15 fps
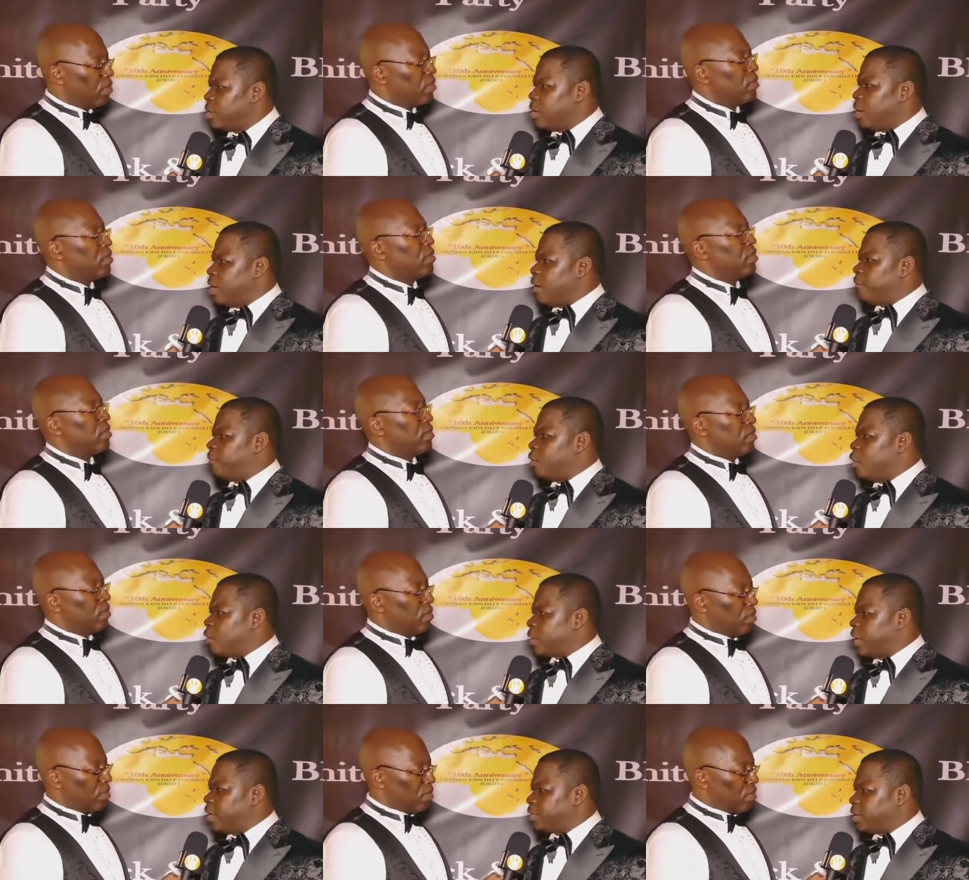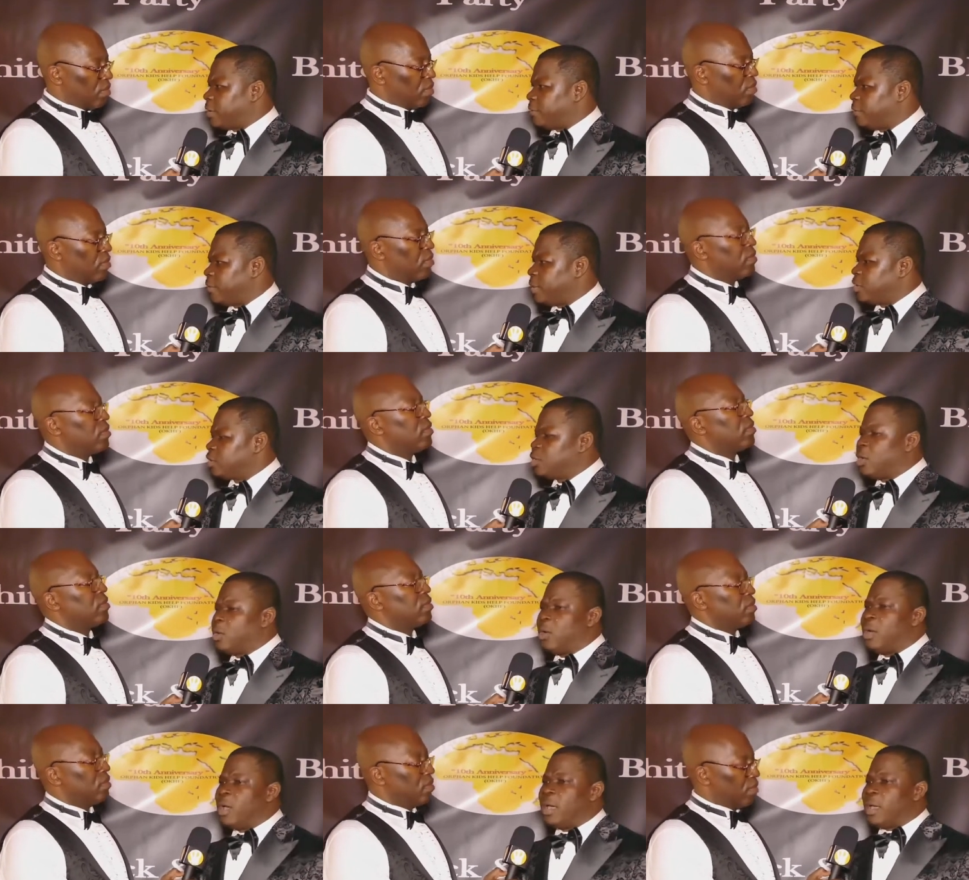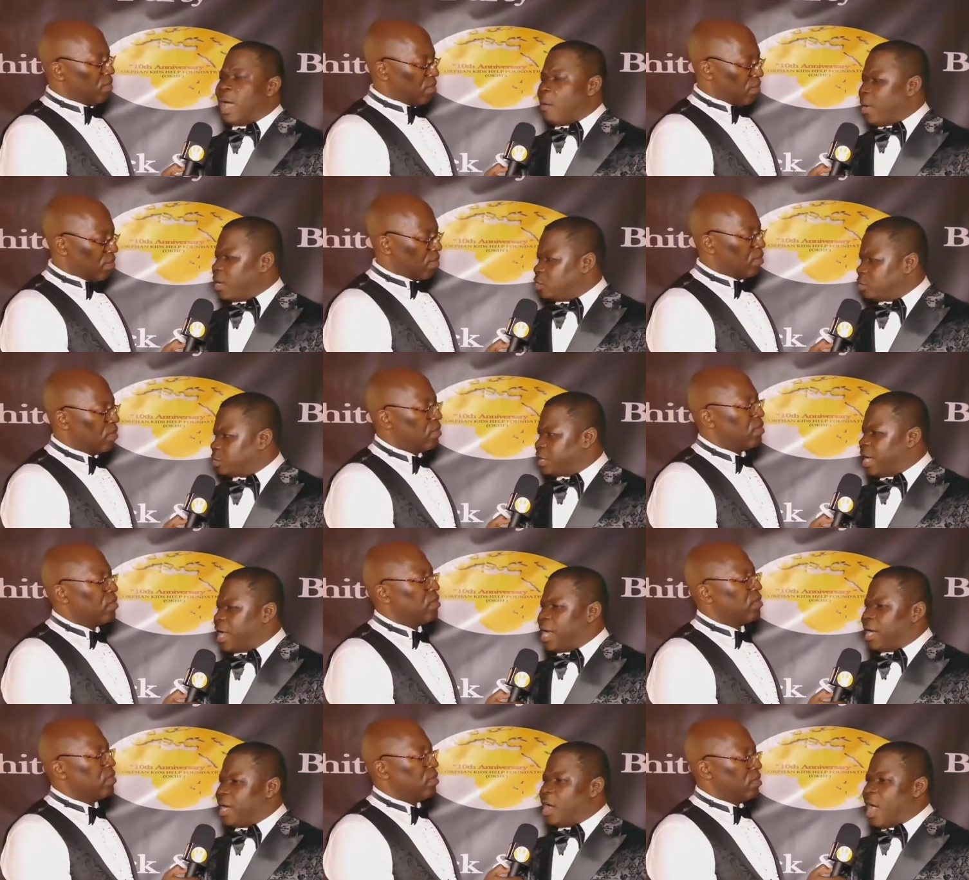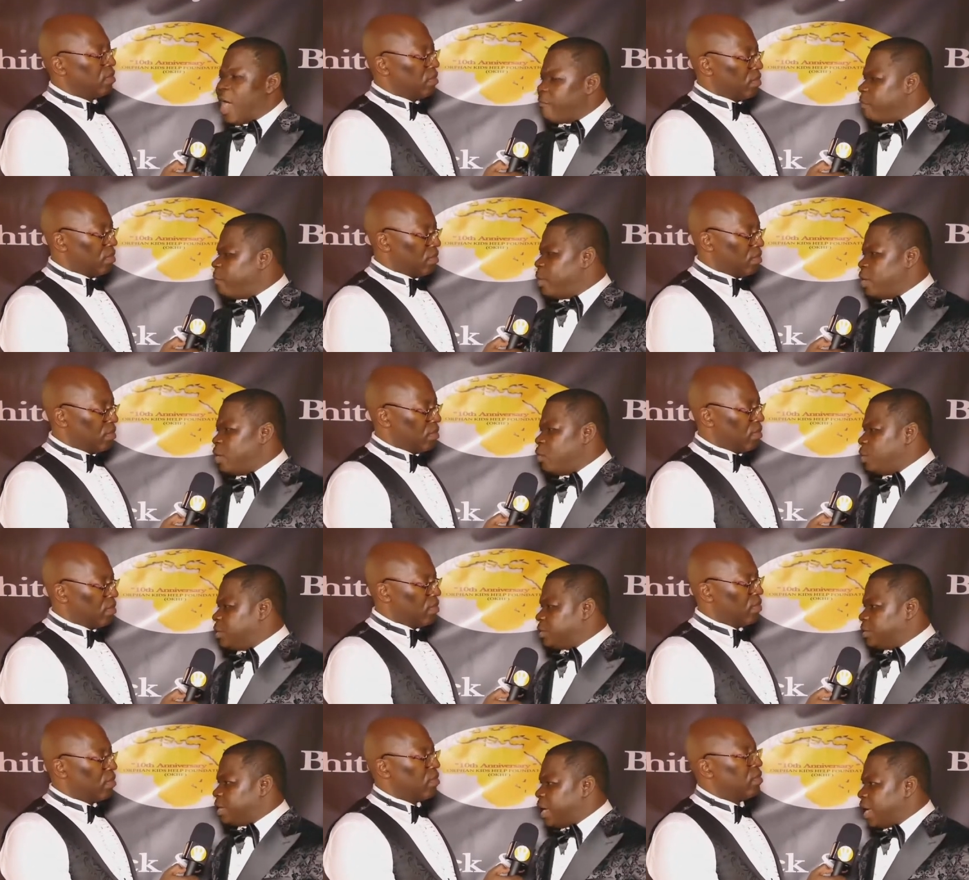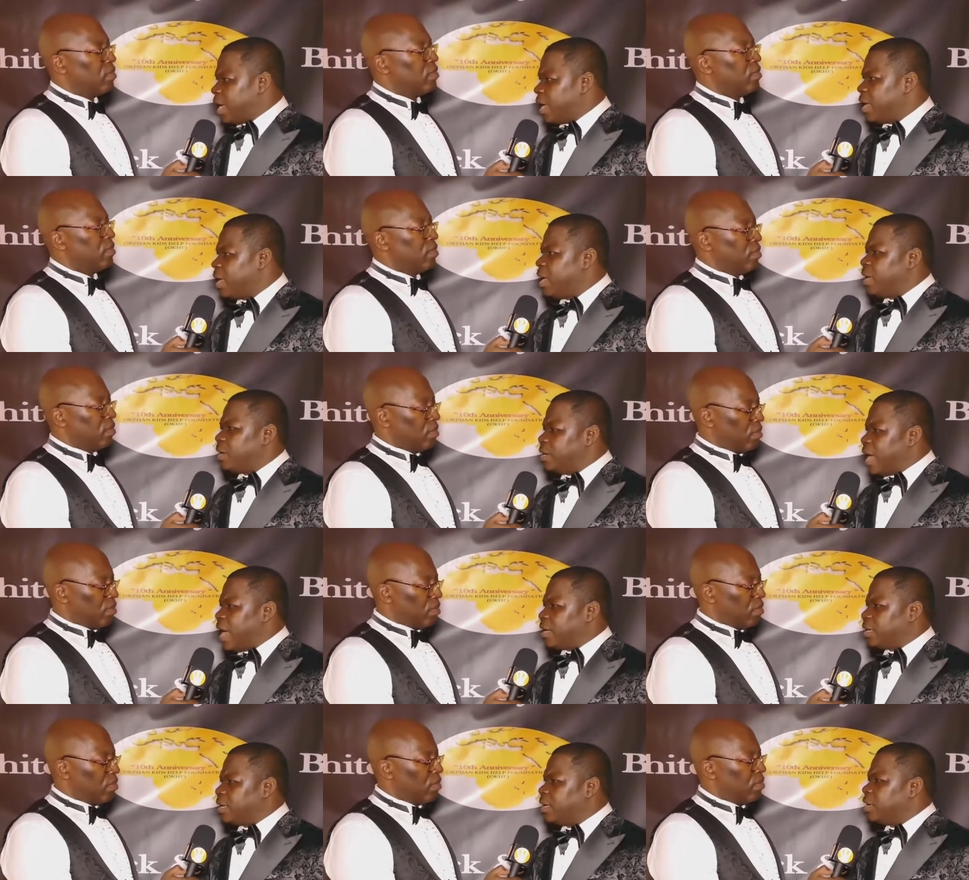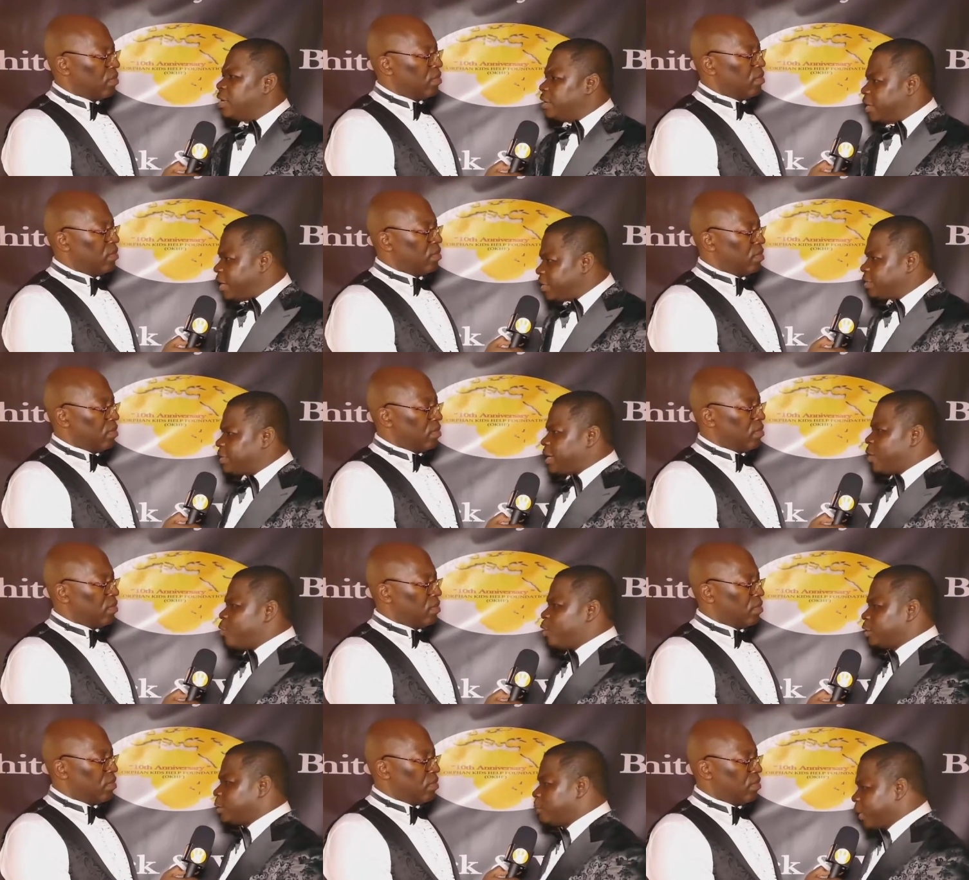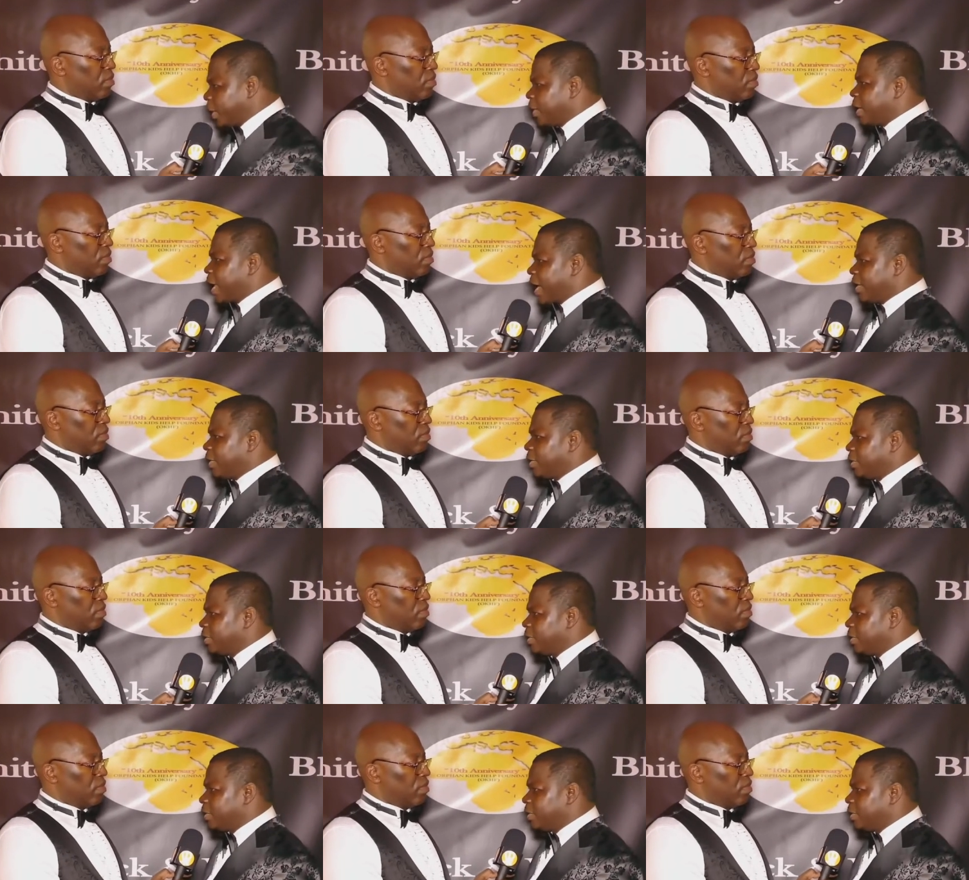Speaker 1: of OKHF. So I want to tell everybody who is here that yesterday was a big night.